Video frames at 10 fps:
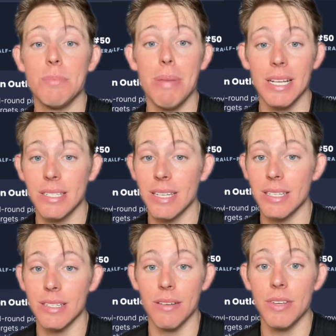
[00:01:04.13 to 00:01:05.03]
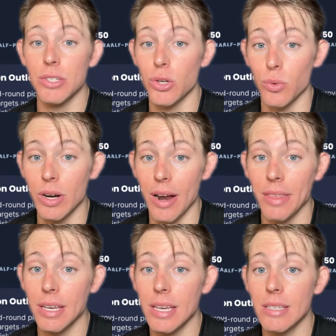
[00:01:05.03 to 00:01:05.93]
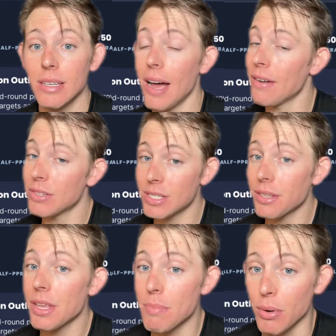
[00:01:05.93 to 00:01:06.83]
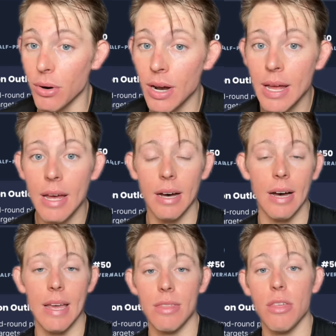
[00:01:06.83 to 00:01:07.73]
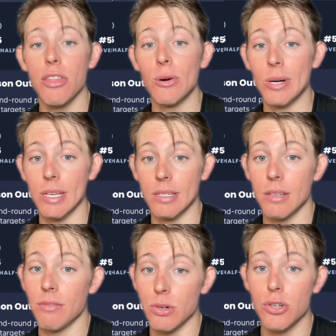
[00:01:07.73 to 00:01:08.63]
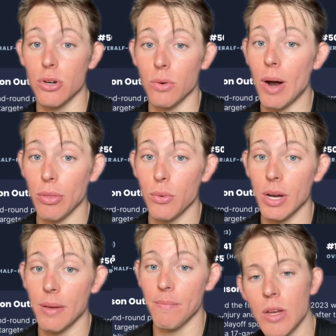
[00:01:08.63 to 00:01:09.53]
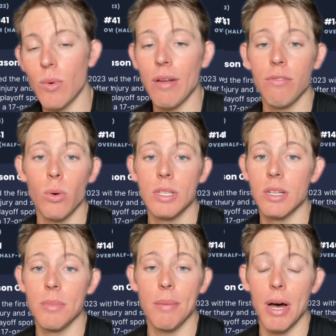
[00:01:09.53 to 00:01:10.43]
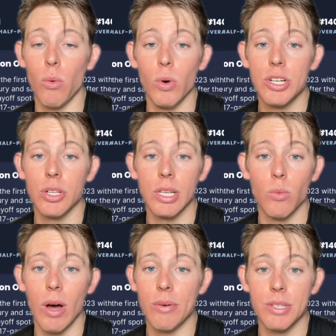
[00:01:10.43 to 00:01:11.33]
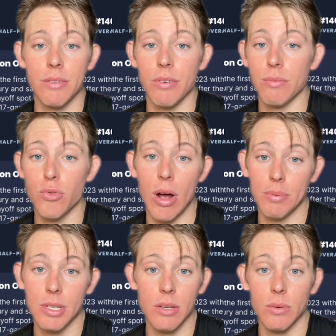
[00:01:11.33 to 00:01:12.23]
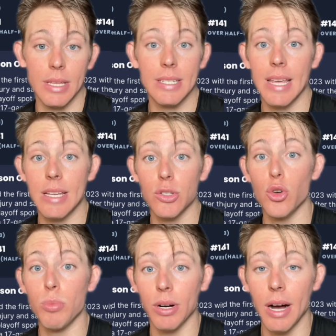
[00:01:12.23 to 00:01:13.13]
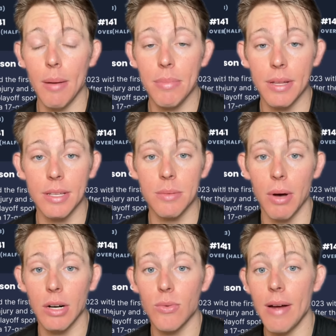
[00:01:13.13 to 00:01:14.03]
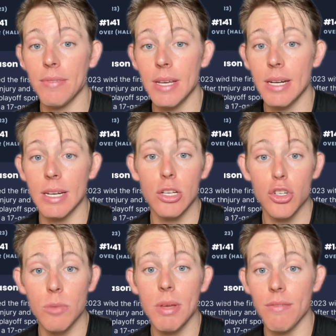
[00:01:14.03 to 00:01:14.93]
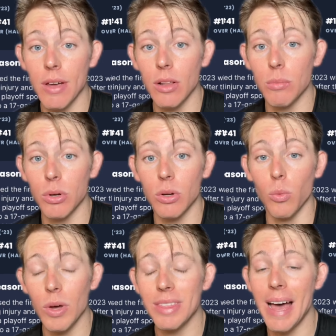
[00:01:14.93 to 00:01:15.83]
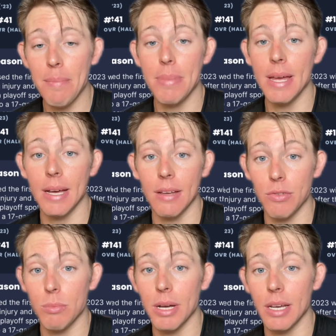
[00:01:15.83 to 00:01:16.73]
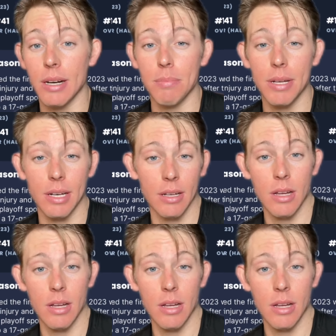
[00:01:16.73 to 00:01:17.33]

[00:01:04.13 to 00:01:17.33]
best season of his career. I think he's kind of a sleeper in the 30s for sure in round 3. In round 4, it's going to be about which elite wide receiver drops to you. In this case, Cooper Kupp in this mock draft did, and he should be available with that pick if you're picking at pick